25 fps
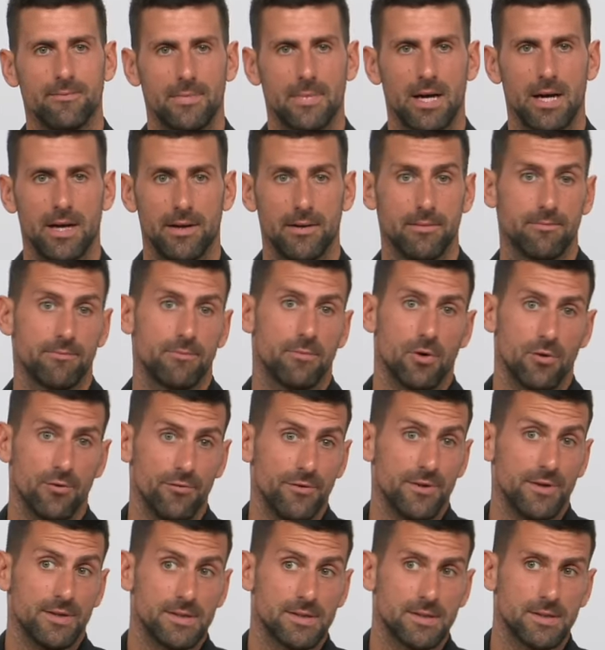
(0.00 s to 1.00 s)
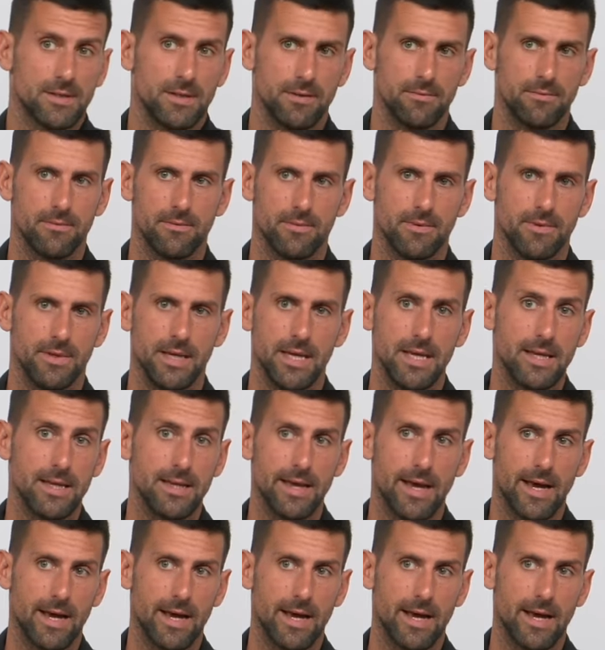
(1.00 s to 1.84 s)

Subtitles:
I obviously need